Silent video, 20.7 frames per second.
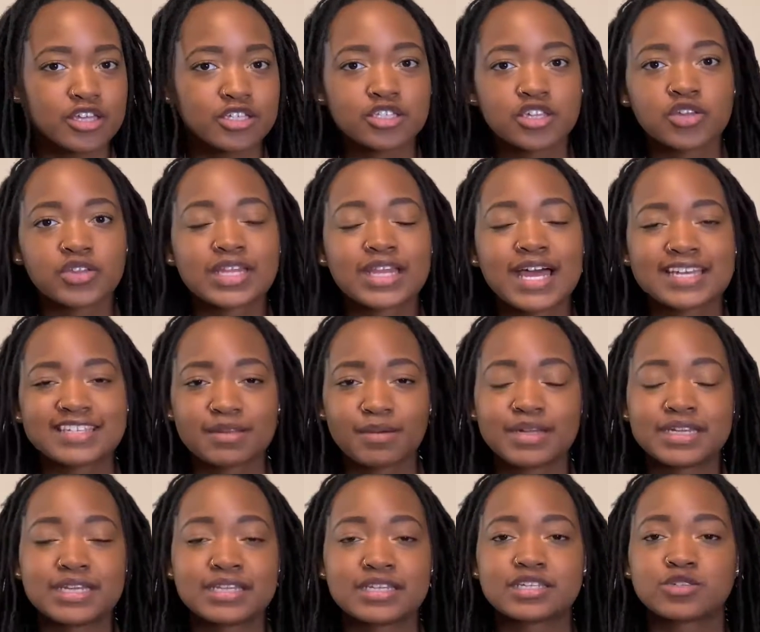So the last time I
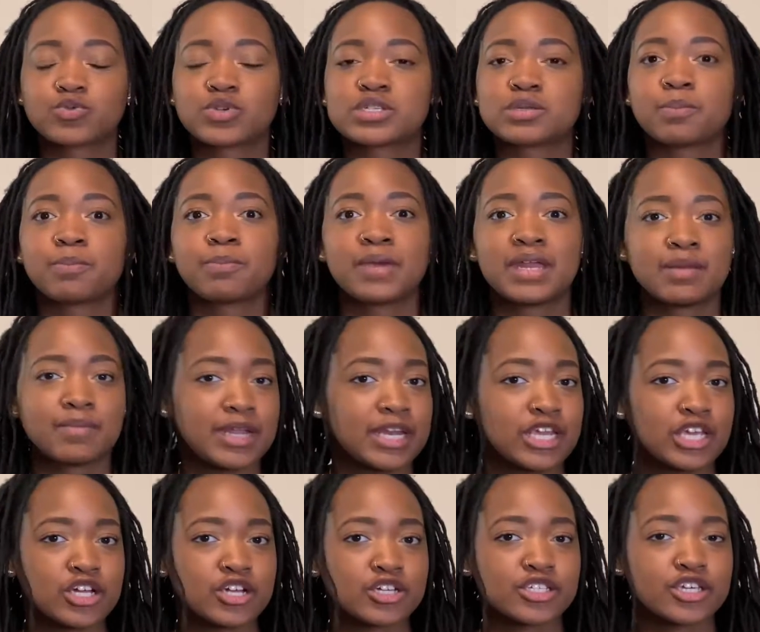did this was many
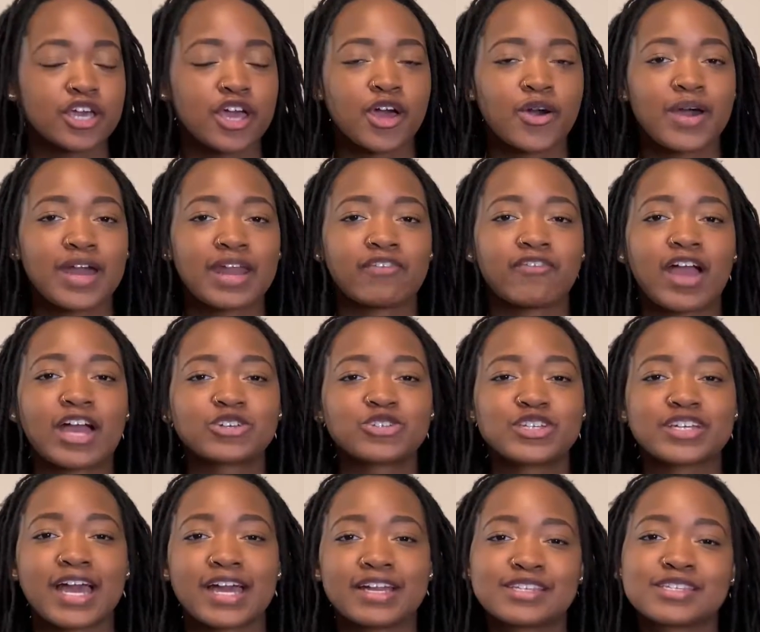years ago, and I've actually
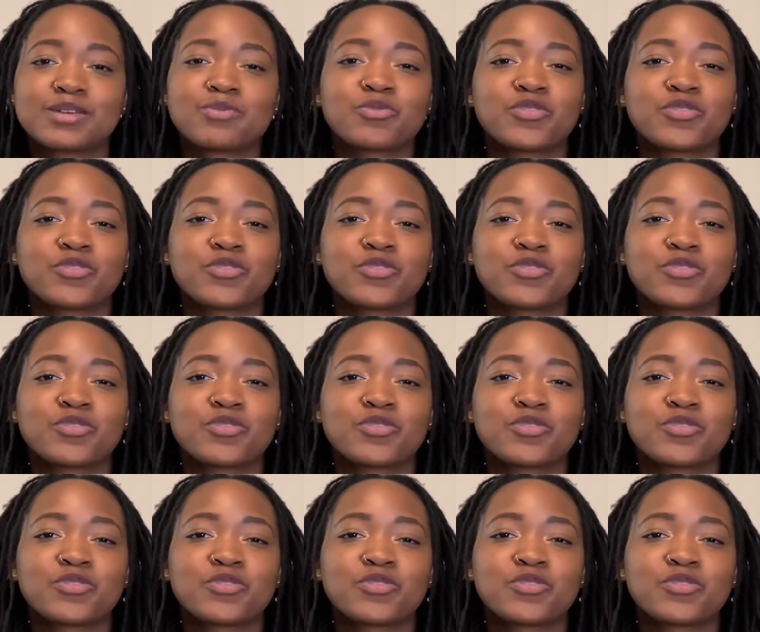gotten some